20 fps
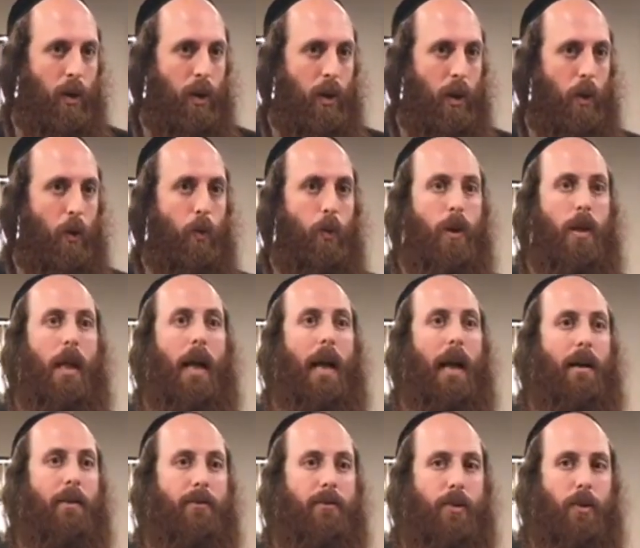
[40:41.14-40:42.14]
You will
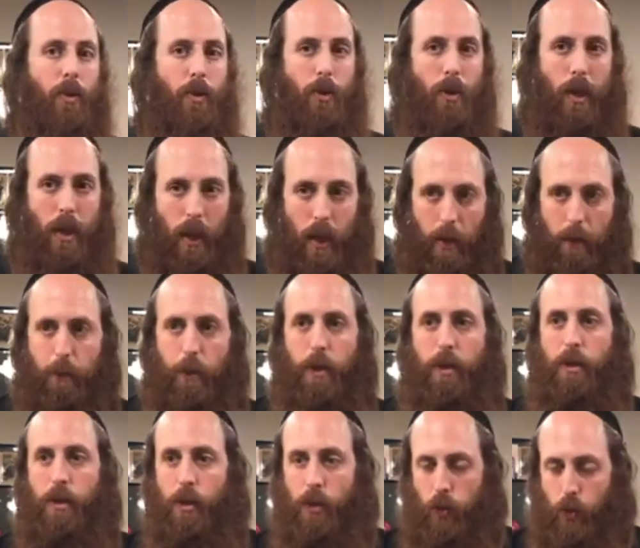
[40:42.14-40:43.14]
have to keep
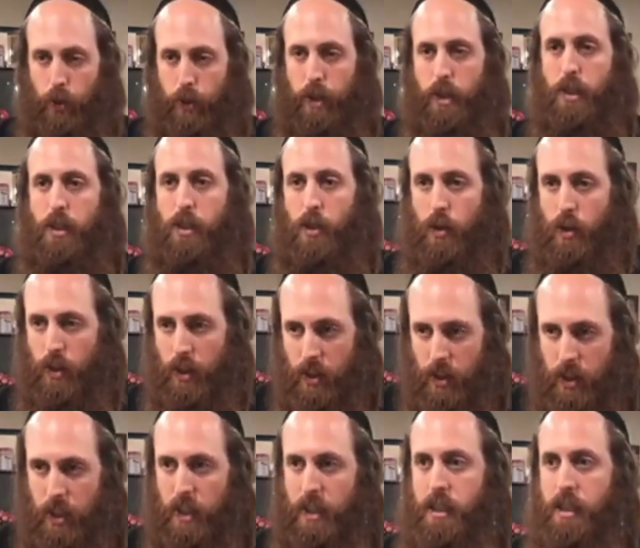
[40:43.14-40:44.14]
on doing certain
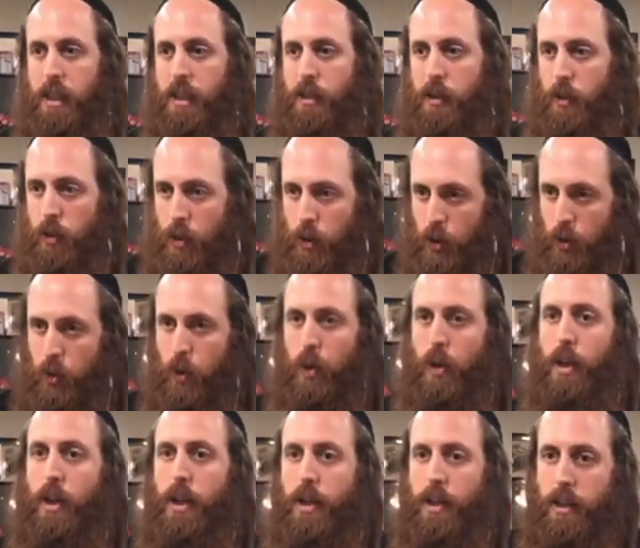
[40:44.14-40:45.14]
things that you do
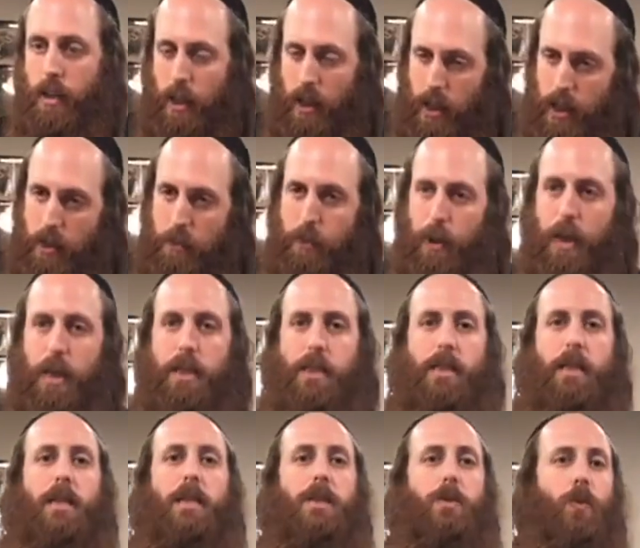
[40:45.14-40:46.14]
on a daily
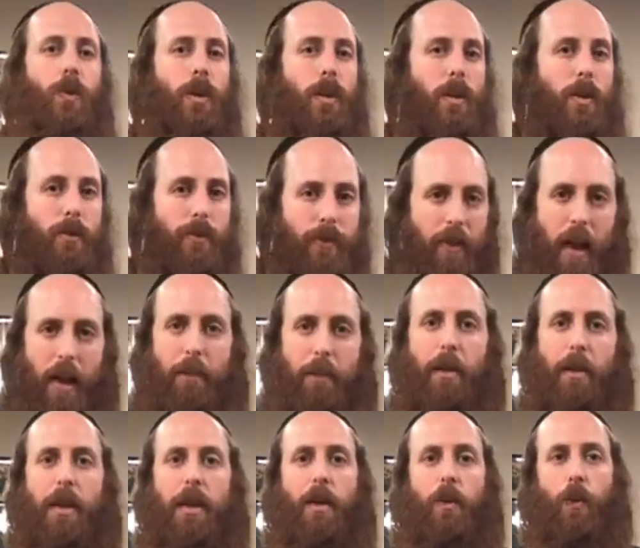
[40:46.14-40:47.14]
basis with your
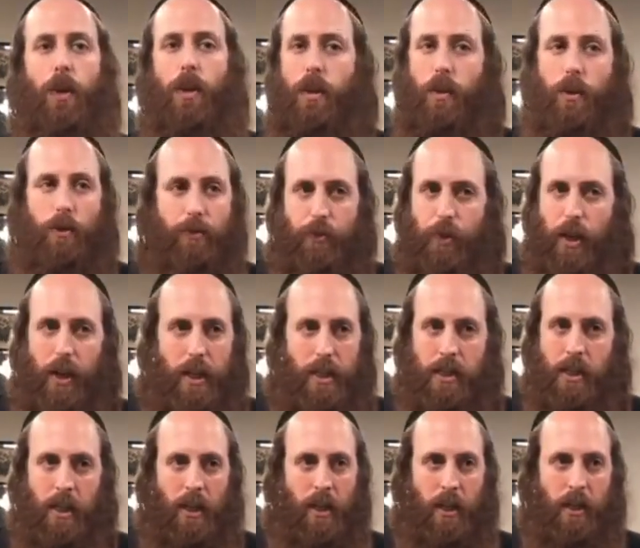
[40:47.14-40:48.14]
family, with your
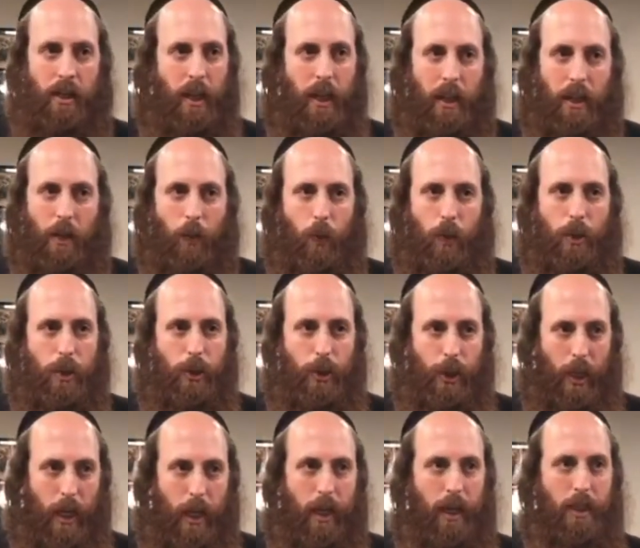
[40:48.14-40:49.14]
friends. Nothing will
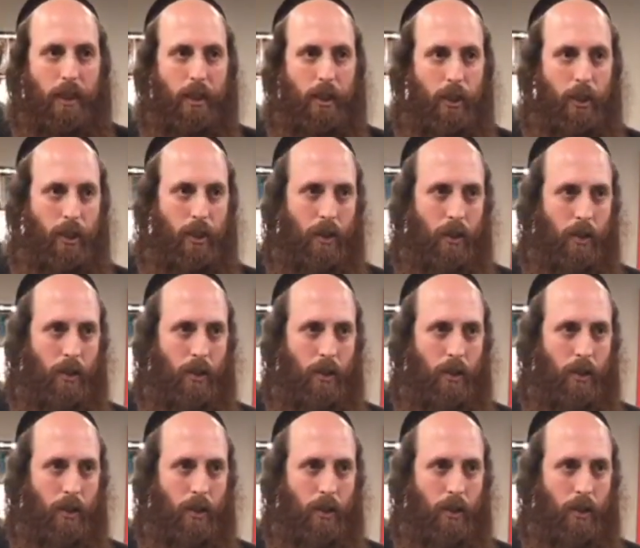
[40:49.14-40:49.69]
change.